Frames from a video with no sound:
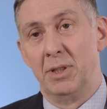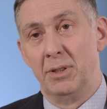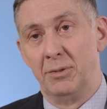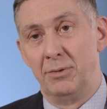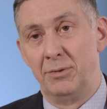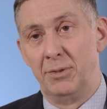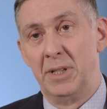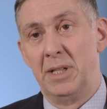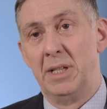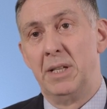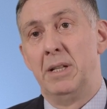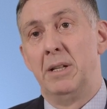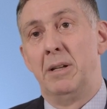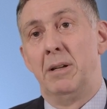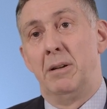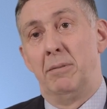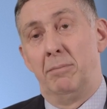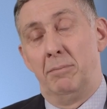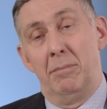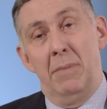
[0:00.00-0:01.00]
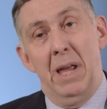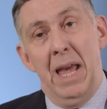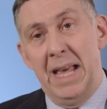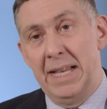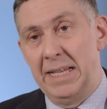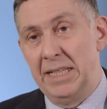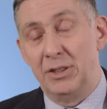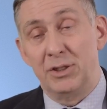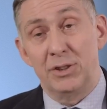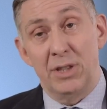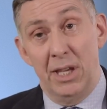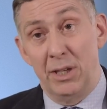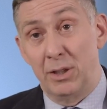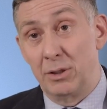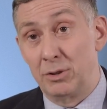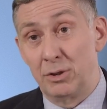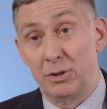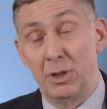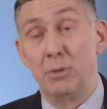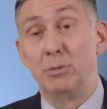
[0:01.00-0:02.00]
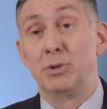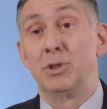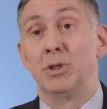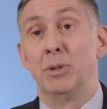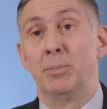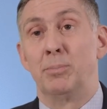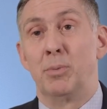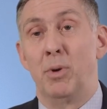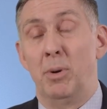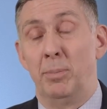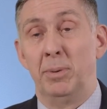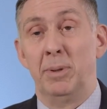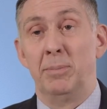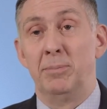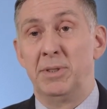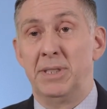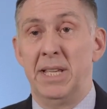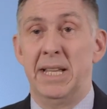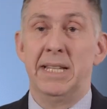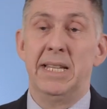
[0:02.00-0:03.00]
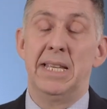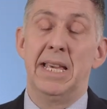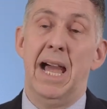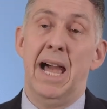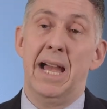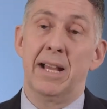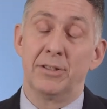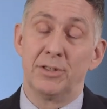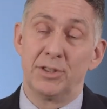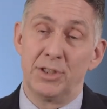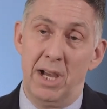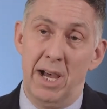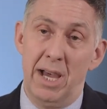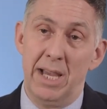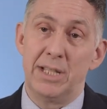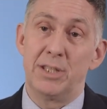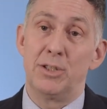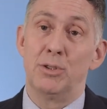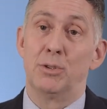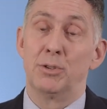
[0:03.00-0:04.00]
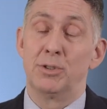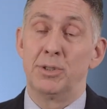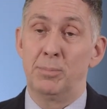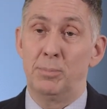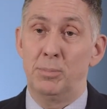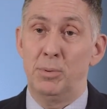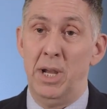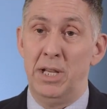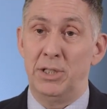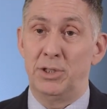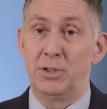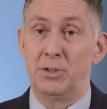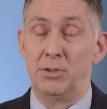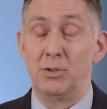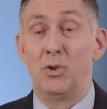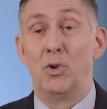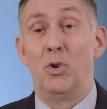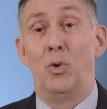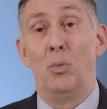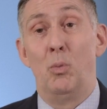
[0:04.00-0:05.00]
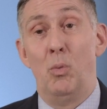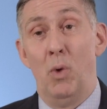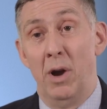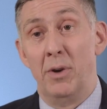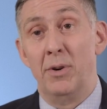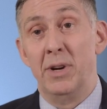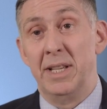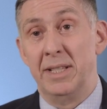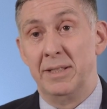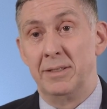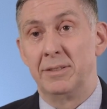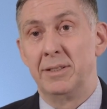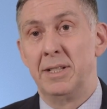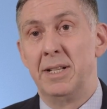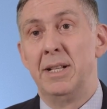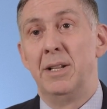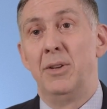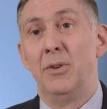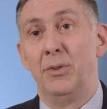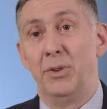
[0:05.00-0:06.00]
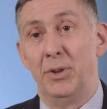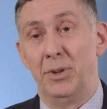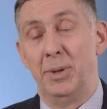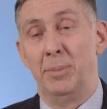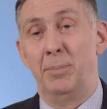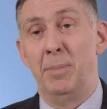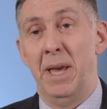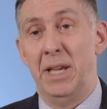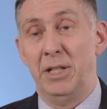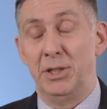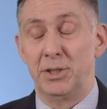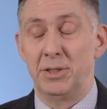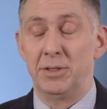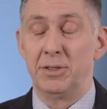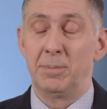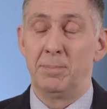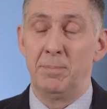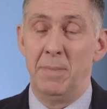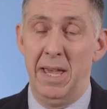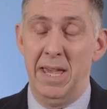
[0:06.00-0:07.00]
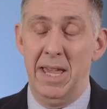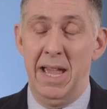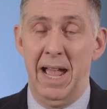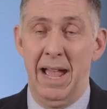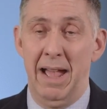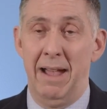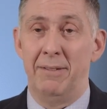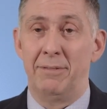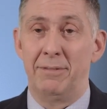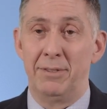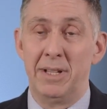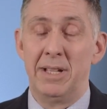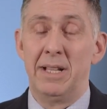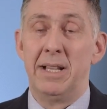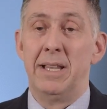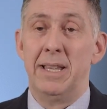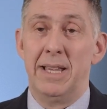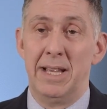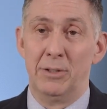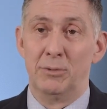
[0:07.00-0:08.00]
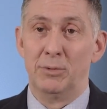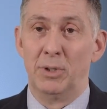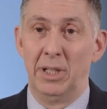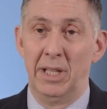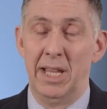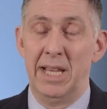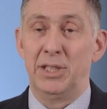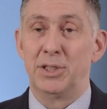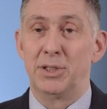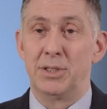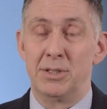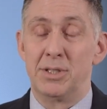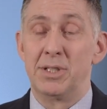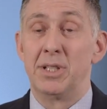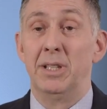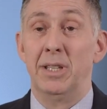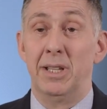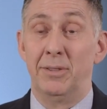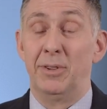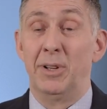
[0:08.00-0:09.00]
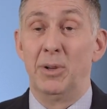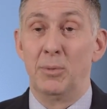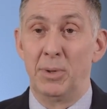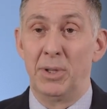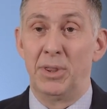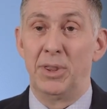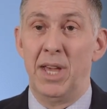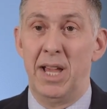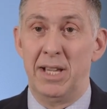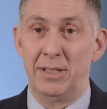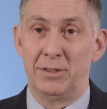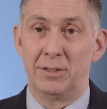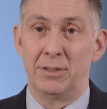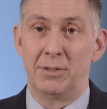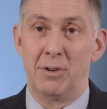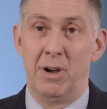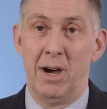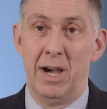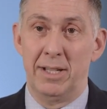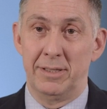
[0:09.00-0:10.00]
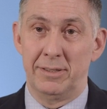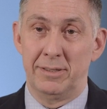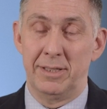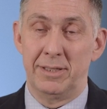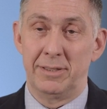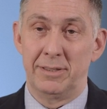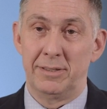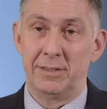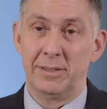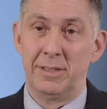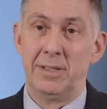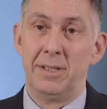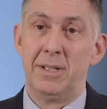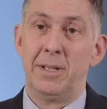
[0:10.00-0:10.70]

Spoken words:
of any psychosocial problems, any anxiety or depression or worries that the patients may have in relation to living with their psoriasis.